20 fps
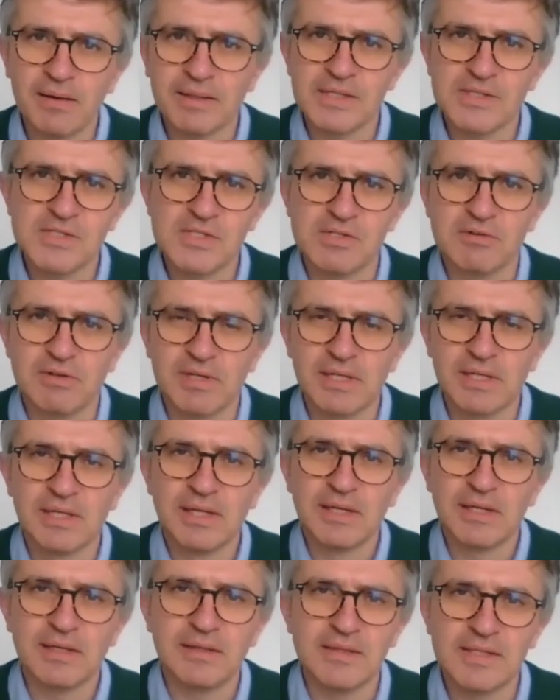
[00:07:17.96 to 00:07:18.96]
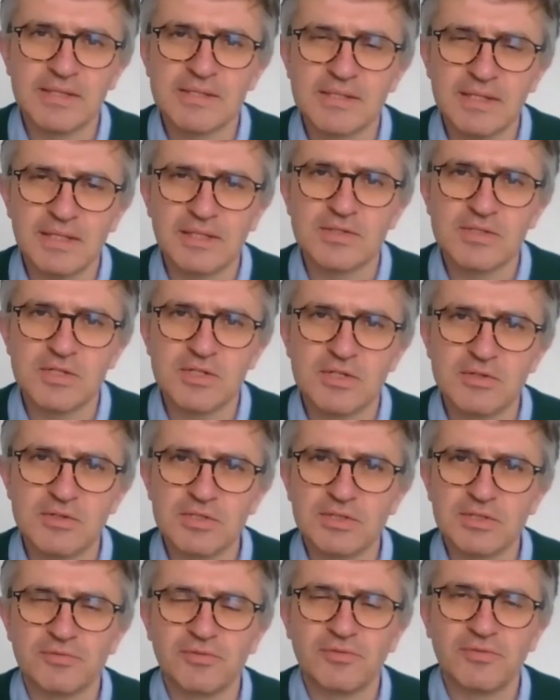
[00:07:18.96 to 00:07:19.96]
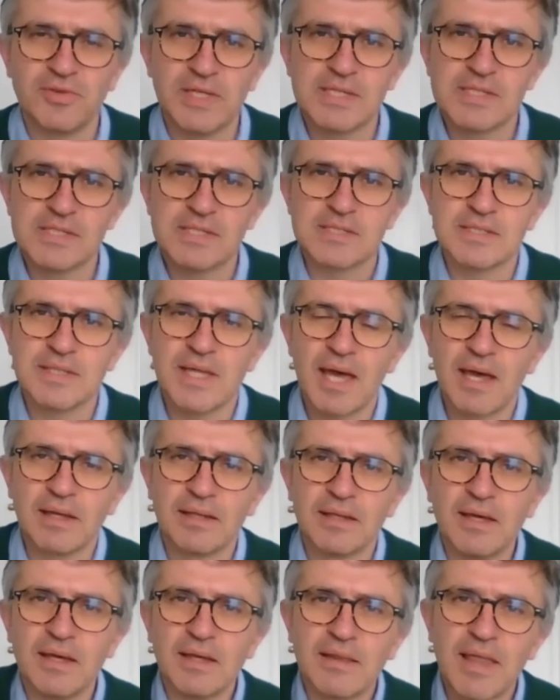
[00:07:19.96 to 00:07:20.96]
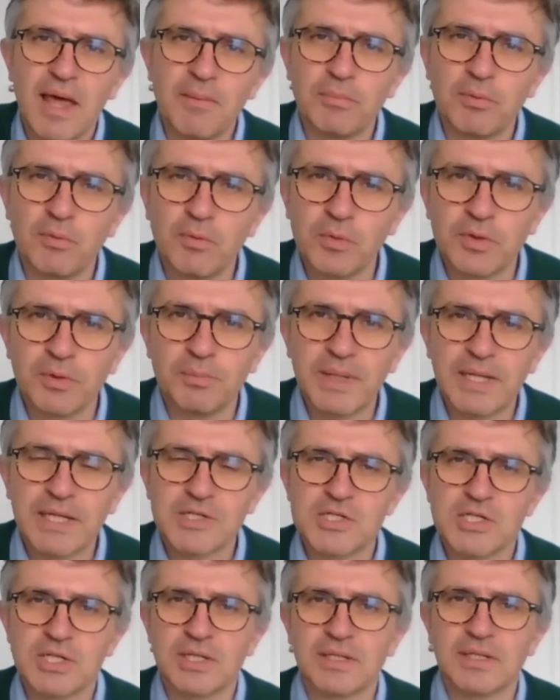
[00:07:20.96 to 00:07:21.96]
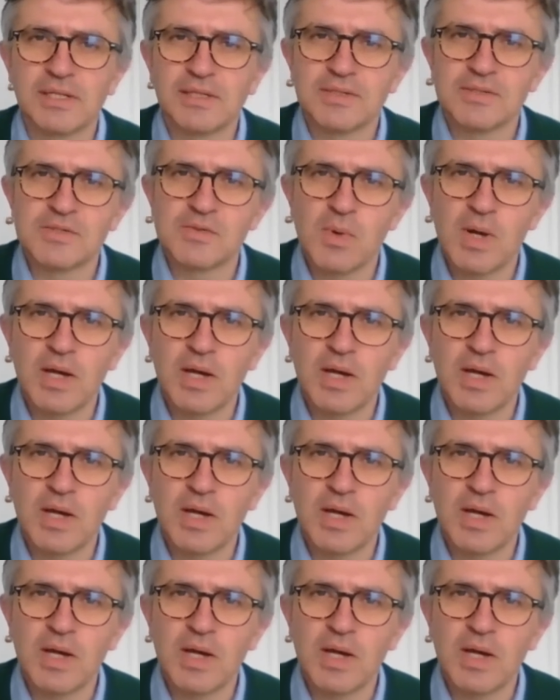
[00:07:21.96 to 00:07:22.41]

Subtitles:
history in this institution fits into that broader picture as